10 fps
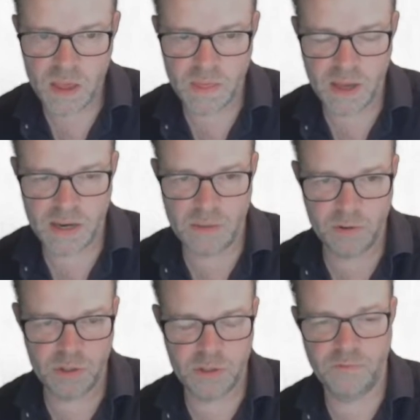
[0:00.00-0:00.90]
That
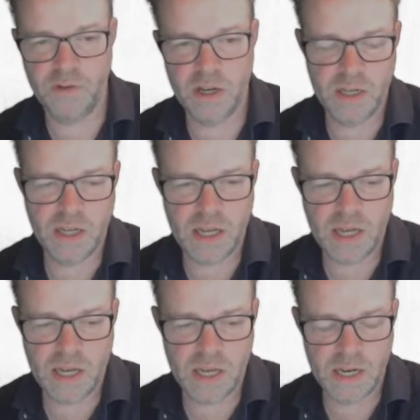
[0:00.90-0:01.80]
enables you to run
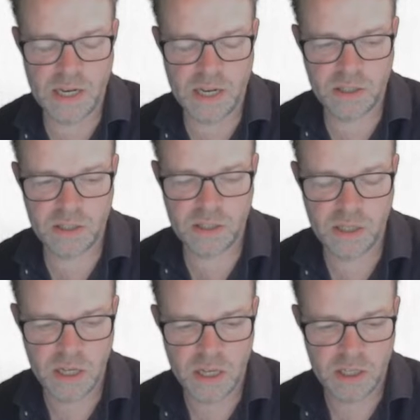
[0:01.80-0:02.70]
uh, a Linux
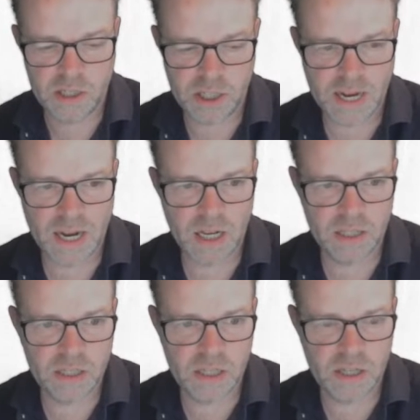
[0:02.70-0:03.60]
shell
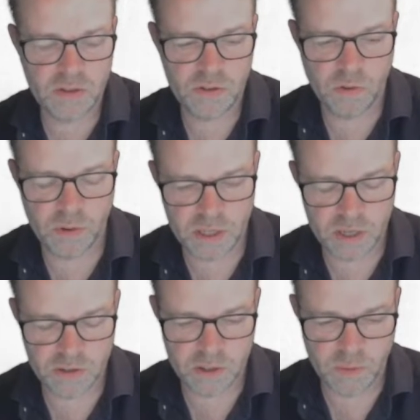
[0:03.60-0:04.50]
underneath your
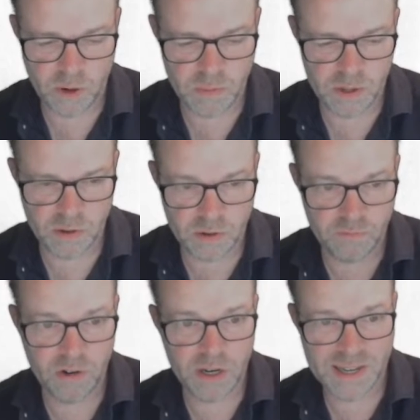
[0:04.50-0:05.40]
Windows deployment. You can
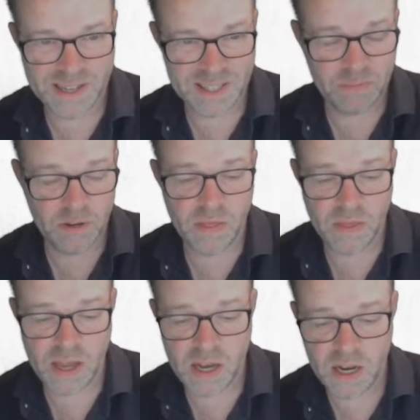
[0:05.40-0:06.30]
run Ansible in
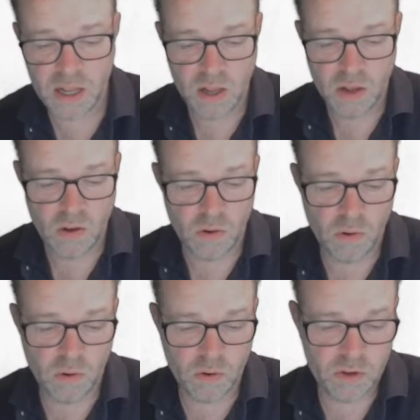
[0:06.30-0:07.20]
that,
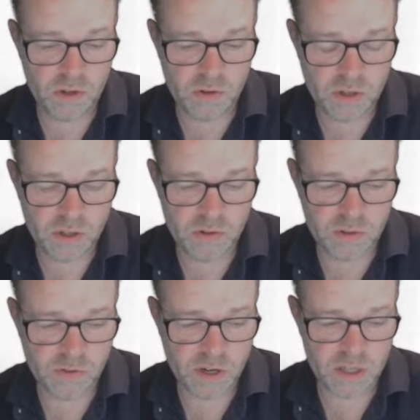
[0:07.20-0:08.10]
or you can use a
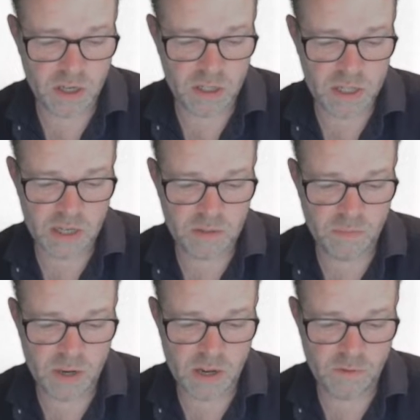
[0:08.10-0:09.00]
virtualization
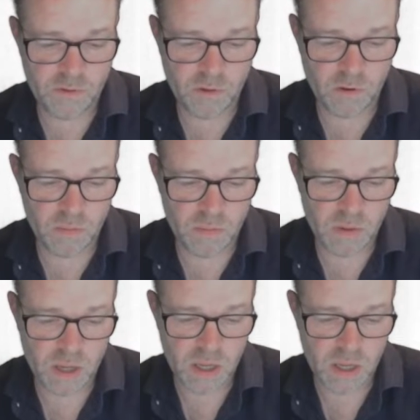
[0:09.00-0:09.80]
platform